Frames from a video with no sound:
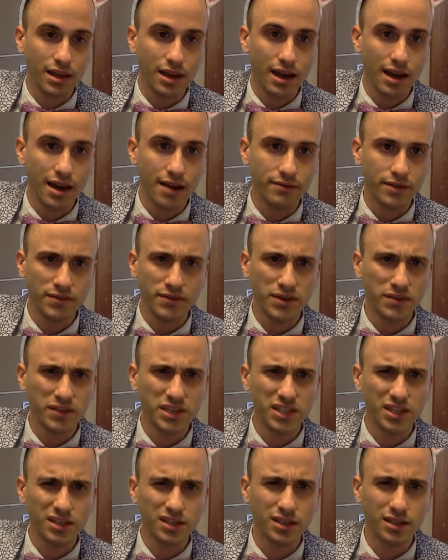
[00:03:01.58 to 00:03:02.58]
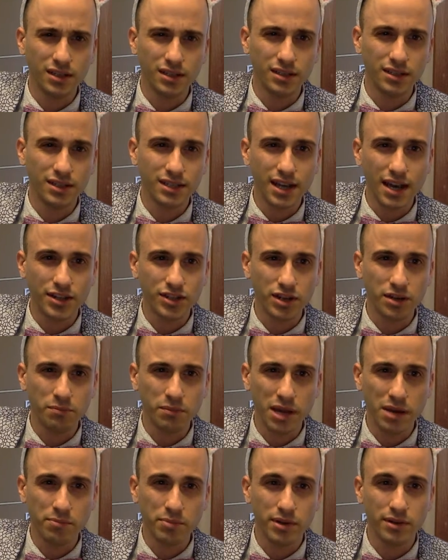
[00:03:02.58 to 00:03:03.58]
they have, even if it's just a sketch on
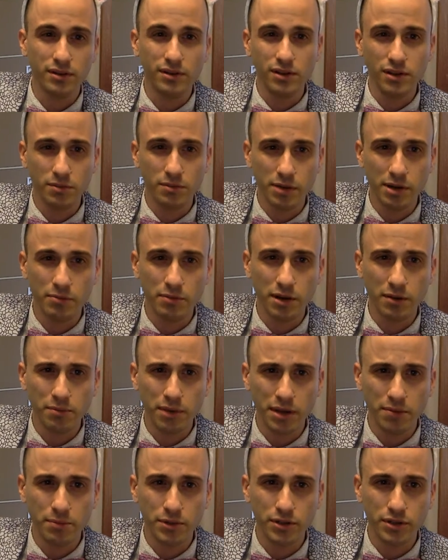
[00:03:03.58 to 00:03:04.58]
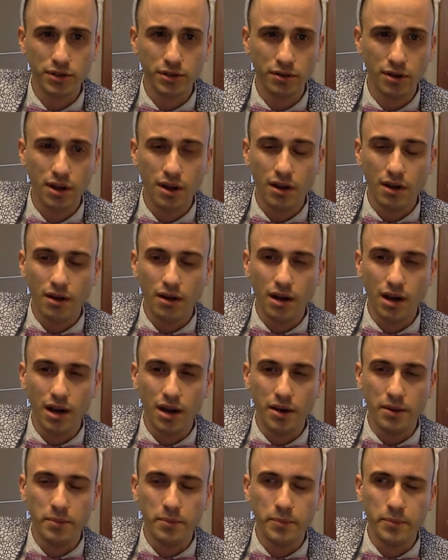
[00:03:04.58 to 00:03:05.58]
paper. Good to bring big paper too,
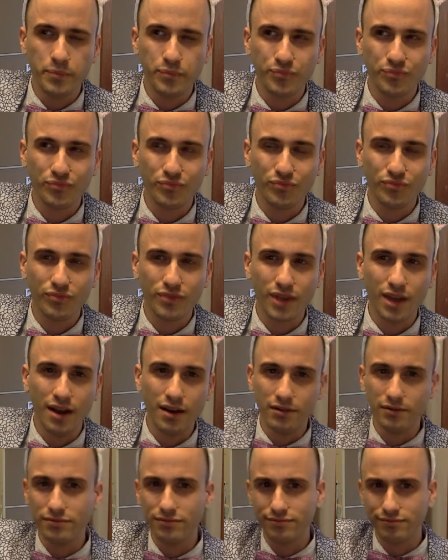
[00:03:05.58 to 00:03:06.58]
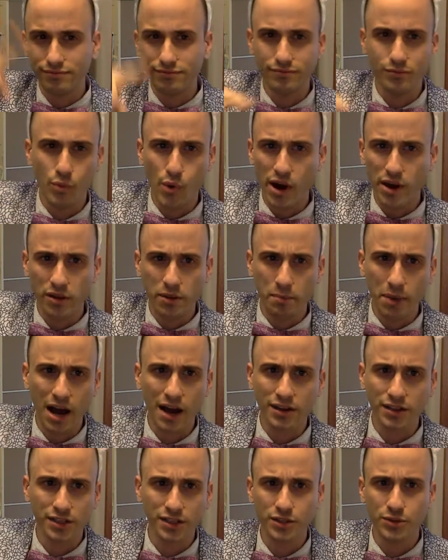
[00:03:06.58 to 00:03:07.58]
of where the
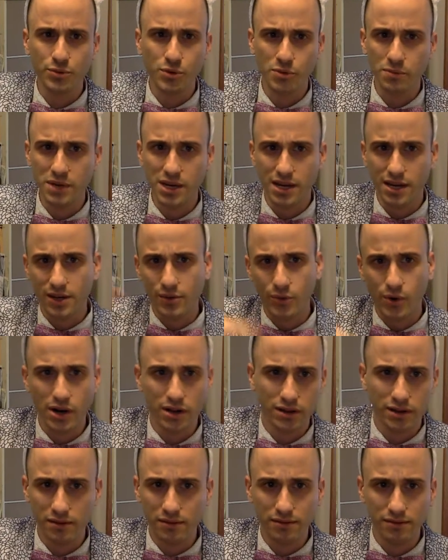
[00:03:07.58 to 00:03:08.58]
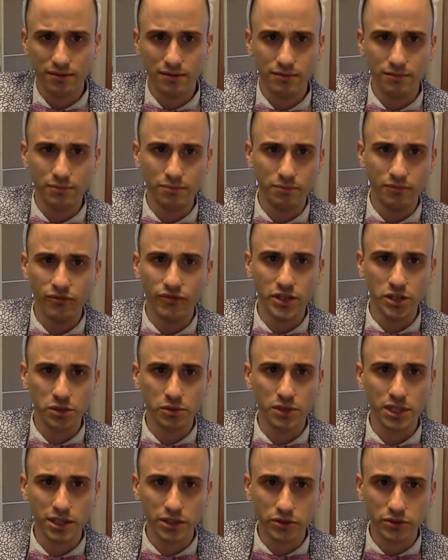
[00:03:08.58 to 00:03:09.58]
boxes will be and where the
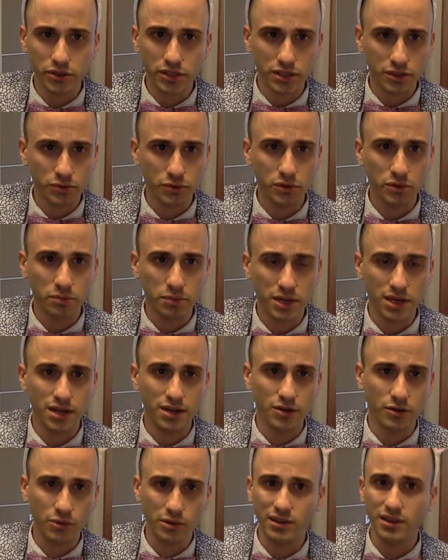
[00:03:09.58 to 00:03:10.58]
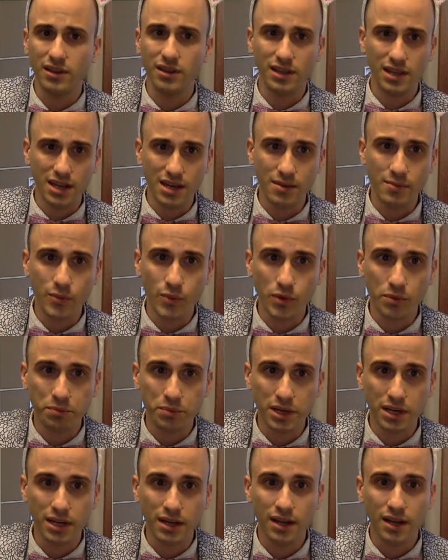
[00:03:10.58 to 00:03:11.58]
visual interest will be or what the theme will
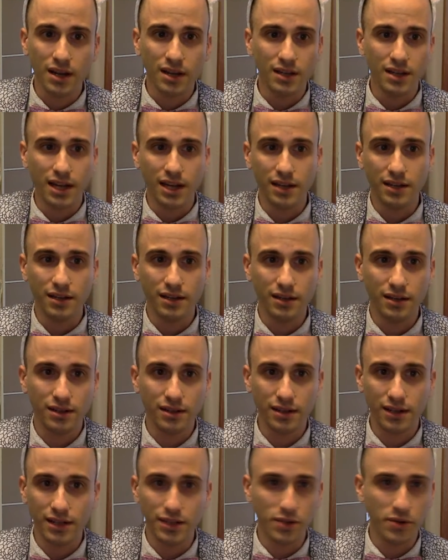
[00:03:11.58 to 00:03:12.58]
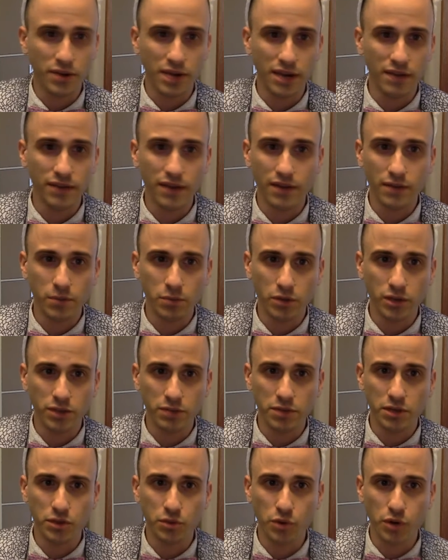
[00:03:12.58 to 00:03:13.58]
be. That it's okay if they haven't put as
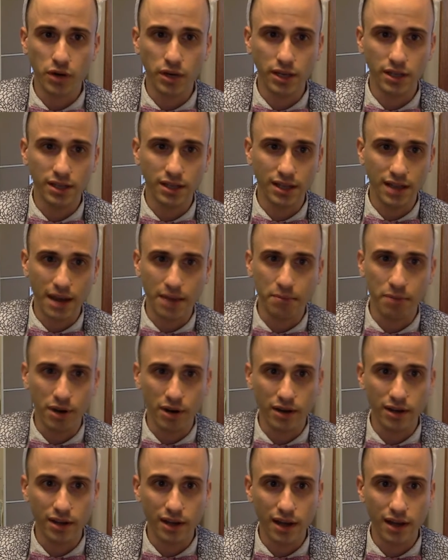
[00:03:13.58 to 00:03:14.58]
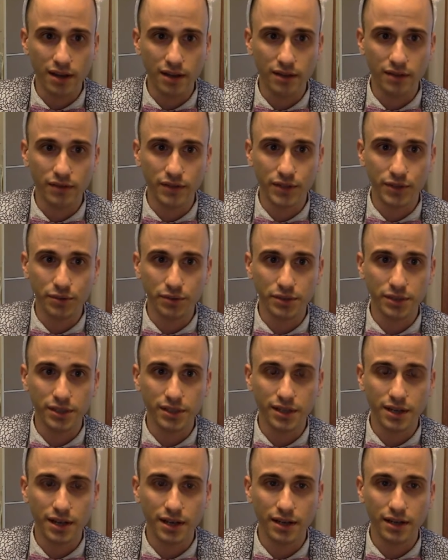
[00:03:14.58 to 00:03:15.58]
much work into that part yet, the visual
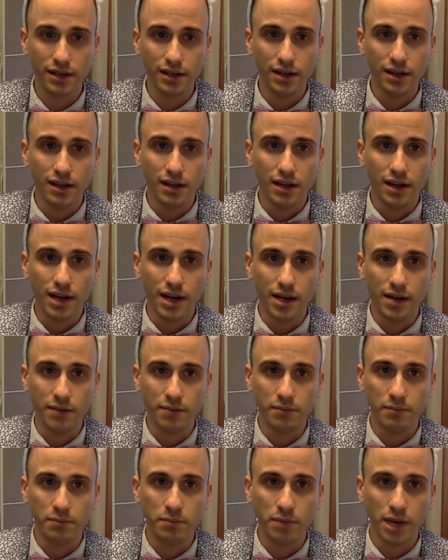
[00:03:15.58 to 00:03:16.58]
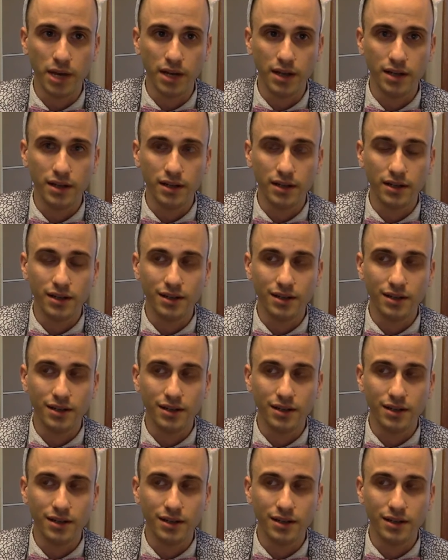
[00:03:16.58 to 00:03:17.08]
design, but